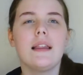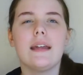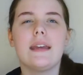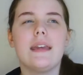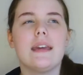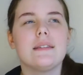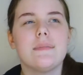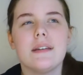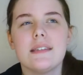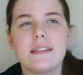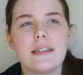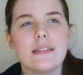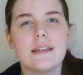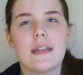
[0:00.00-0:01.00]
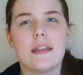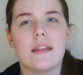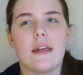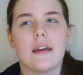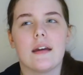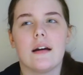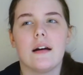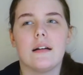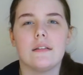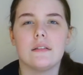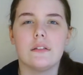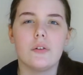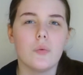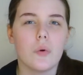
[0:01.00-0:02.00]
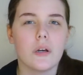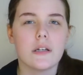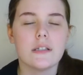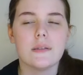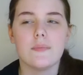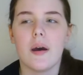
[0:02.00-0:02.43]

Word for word: Like, yes, my skin's getting, like, a little worse,